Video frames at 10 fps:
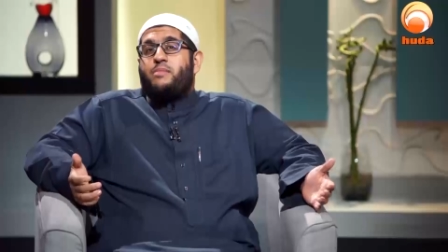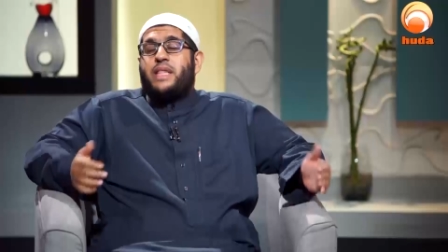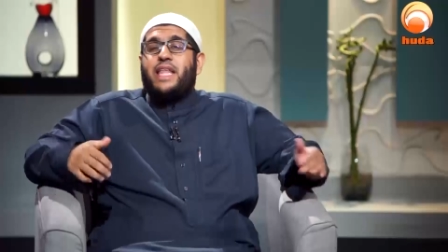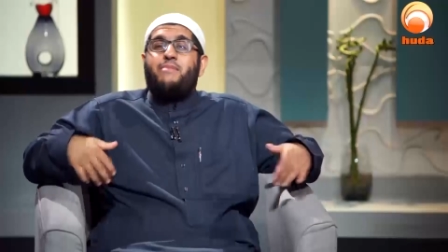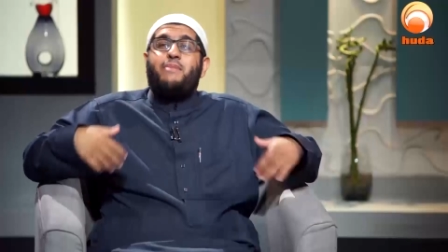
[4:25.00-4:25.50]

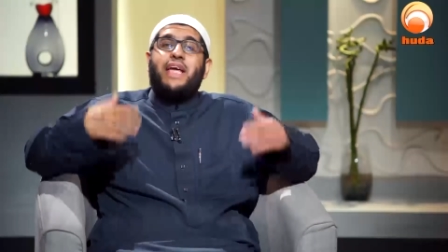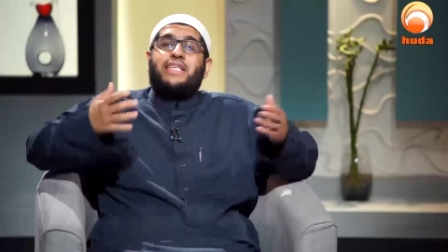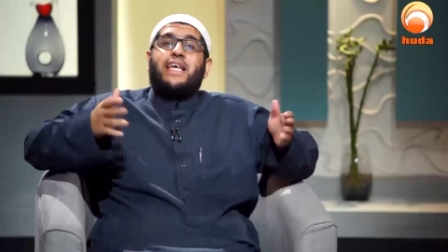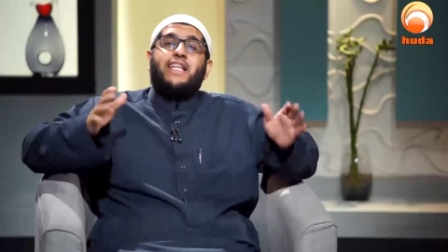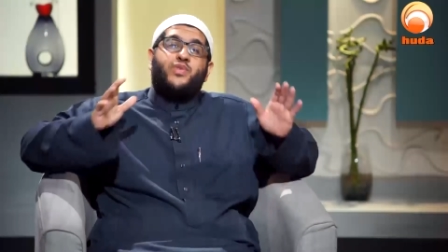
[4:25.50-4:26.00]
but they make
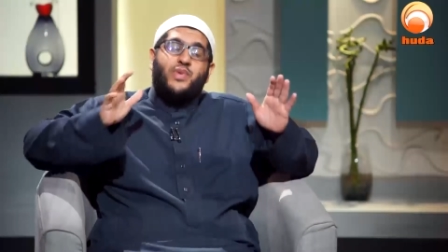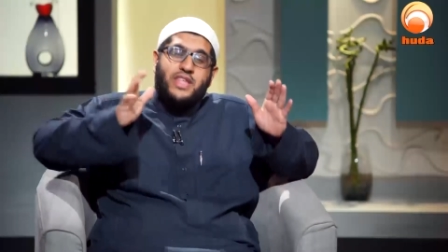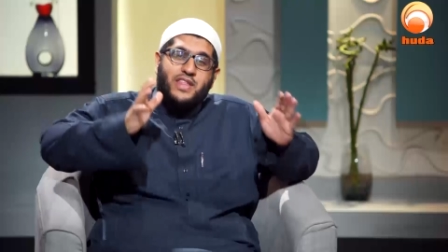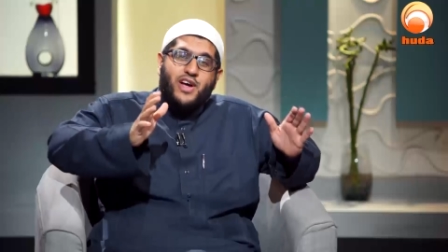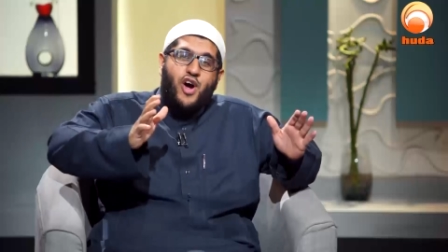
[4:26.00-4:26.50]
sense
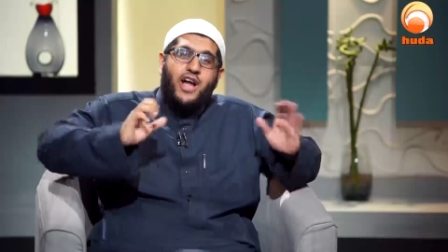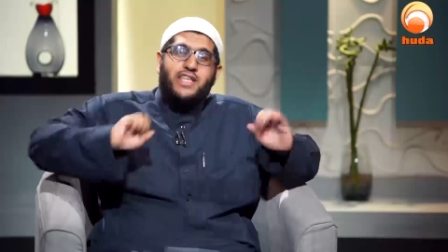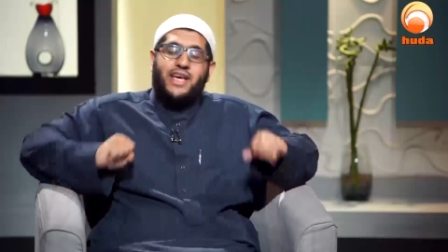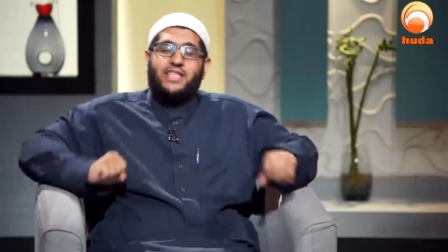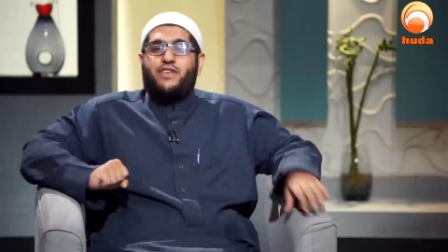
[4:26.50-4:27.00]
within the
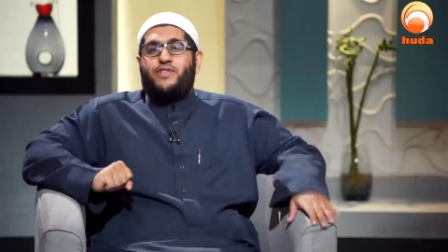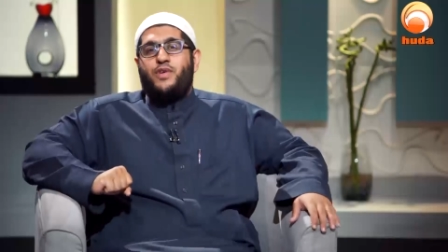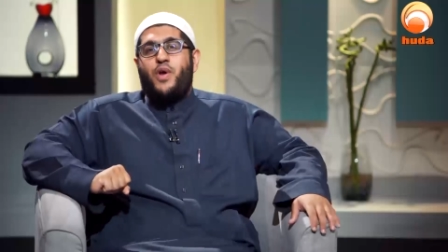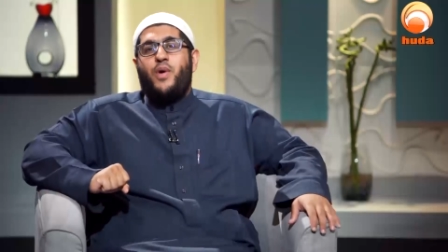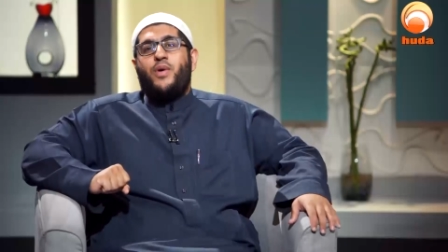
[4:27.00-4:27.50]
context if
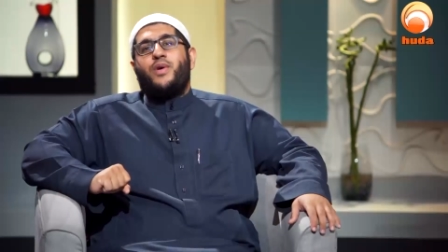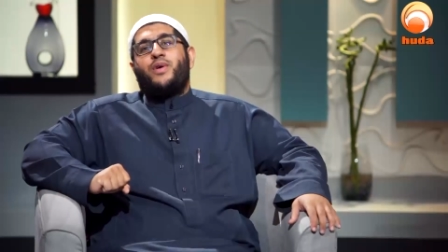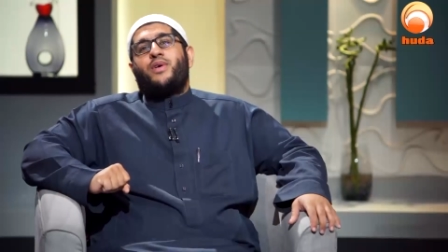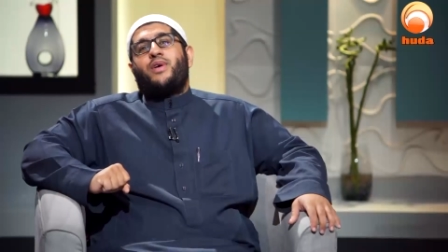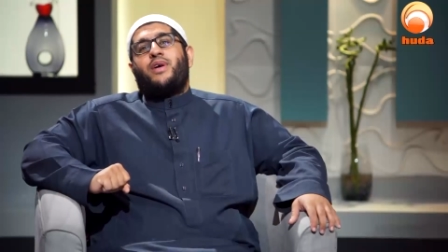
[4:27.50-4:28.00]
you know
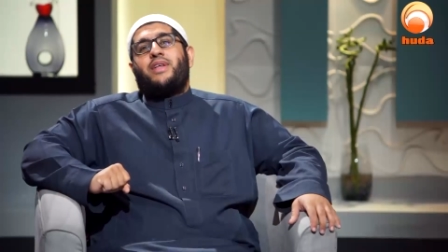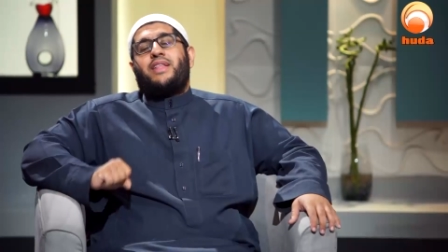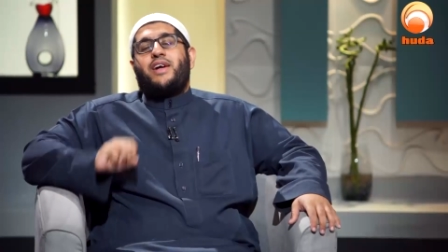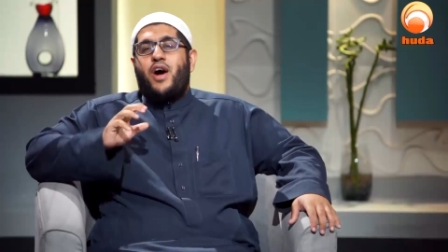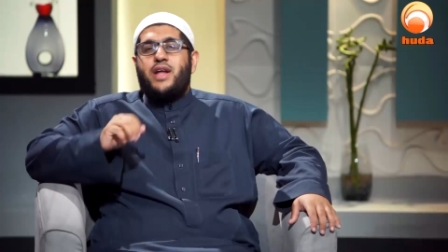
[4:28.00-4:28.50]

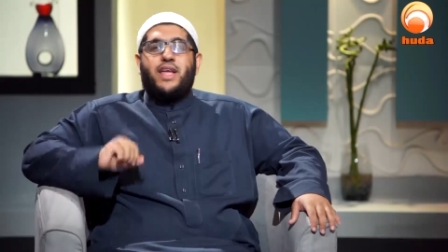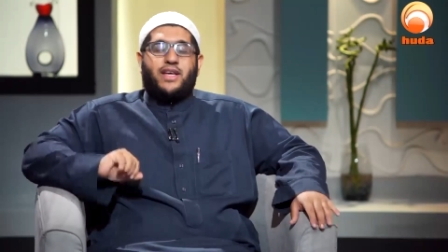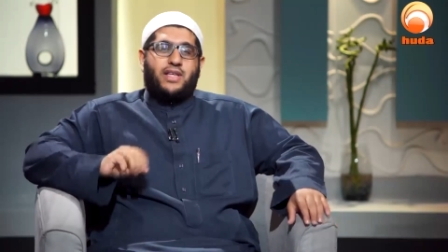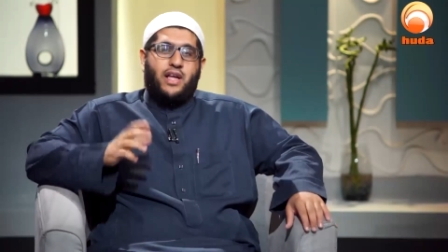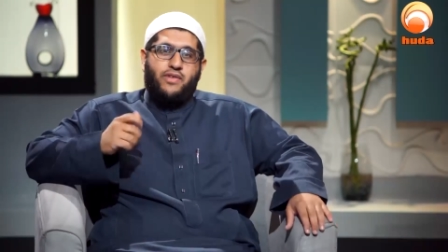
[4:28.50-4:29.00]
the
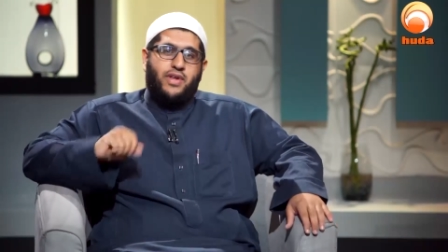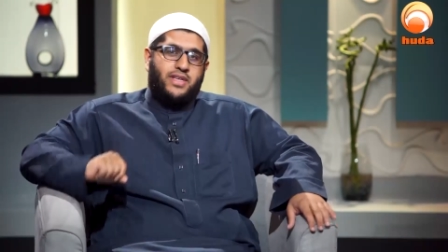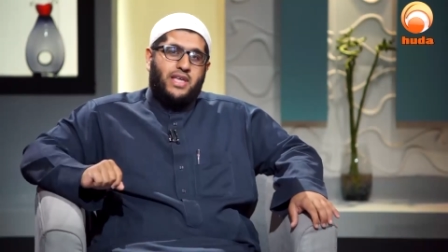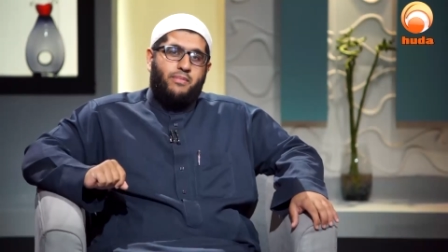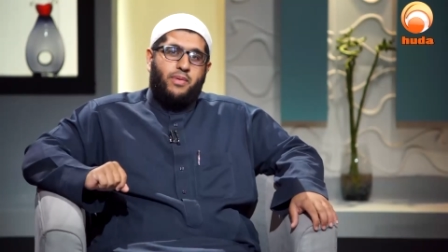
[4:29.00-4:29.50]
context. I'll give you an
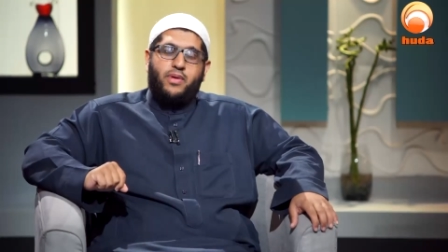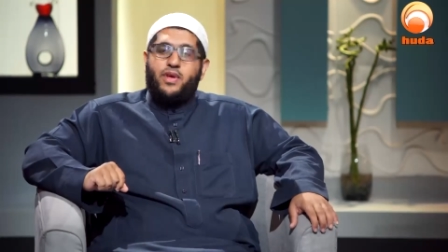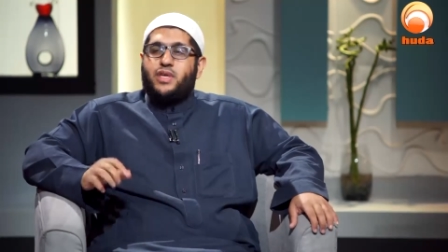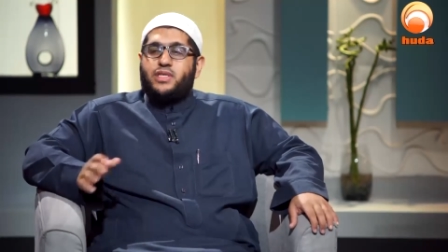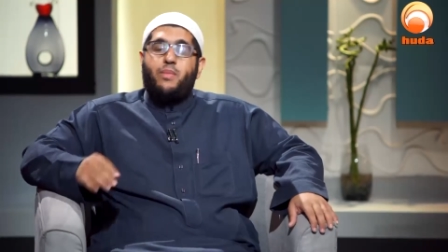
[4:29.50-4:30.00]
example.
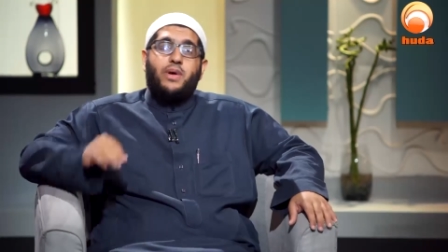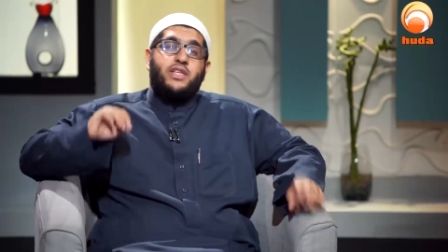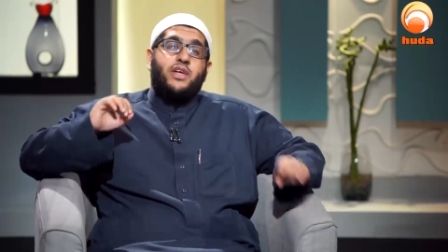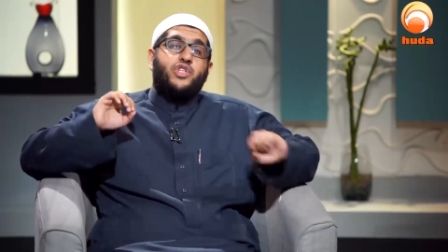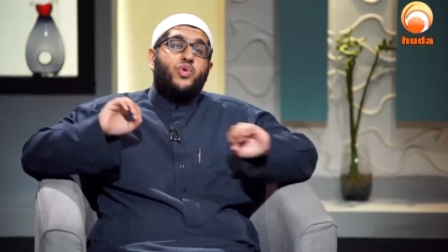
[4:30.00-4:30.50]
Someone
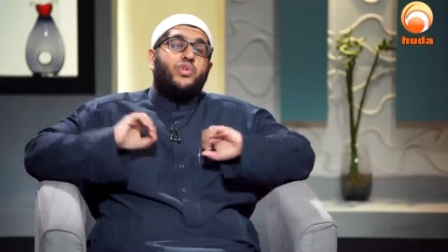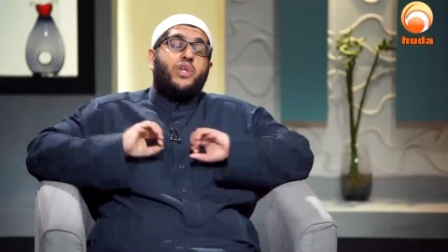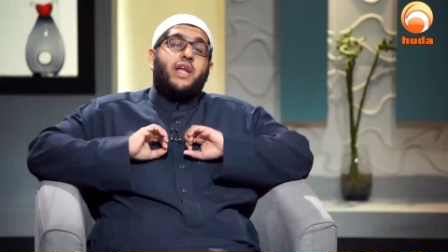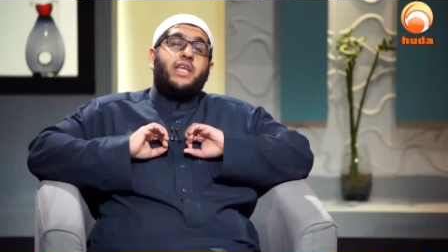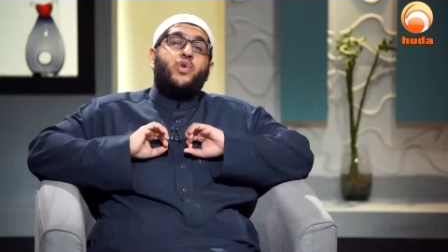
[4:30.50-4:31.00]
tells you
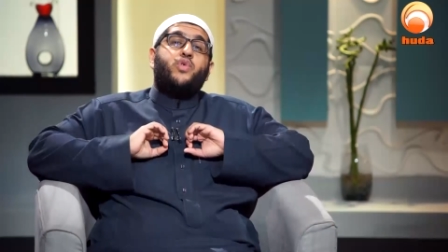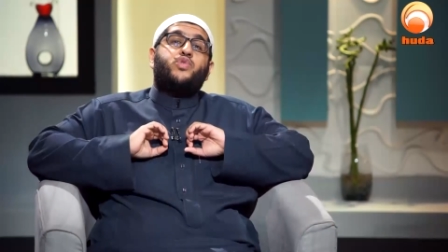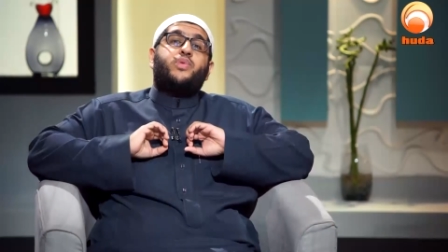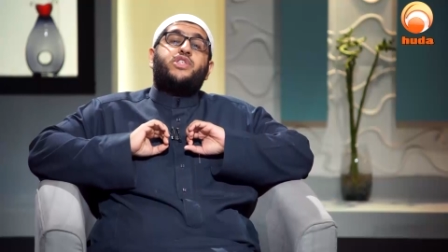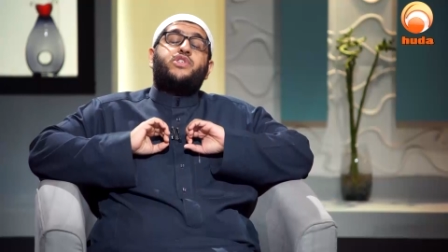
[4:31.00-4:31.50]
a
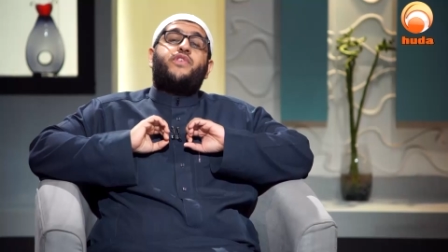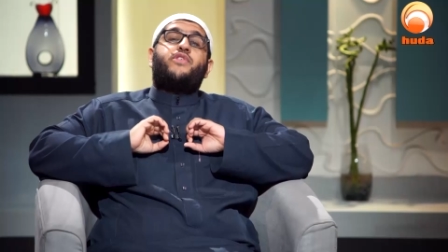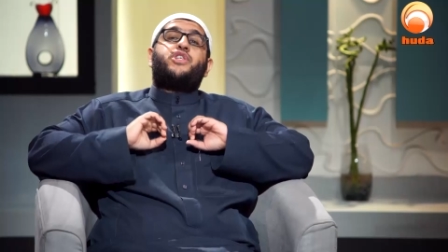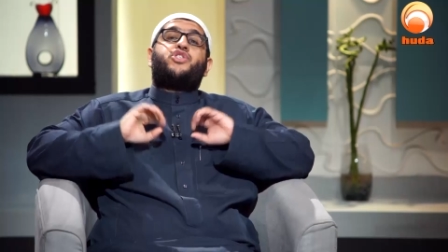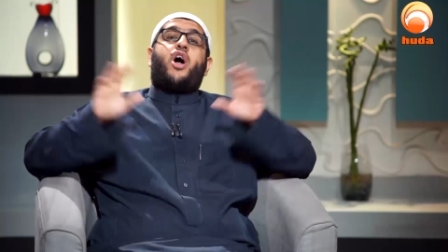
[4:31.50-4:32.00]
news which is
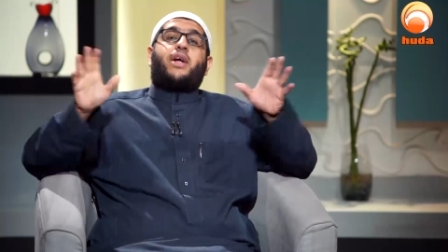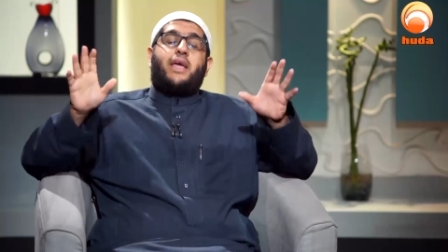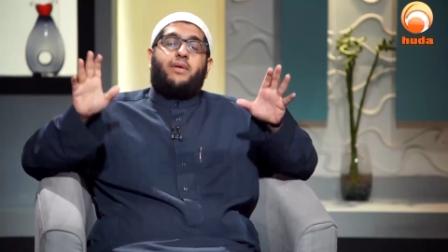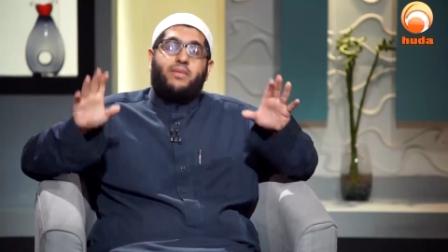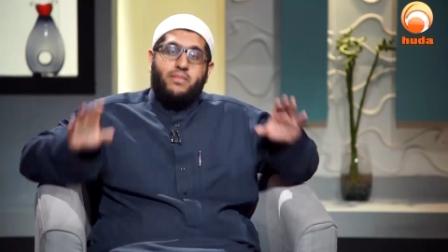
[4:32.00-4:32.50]
very shocking.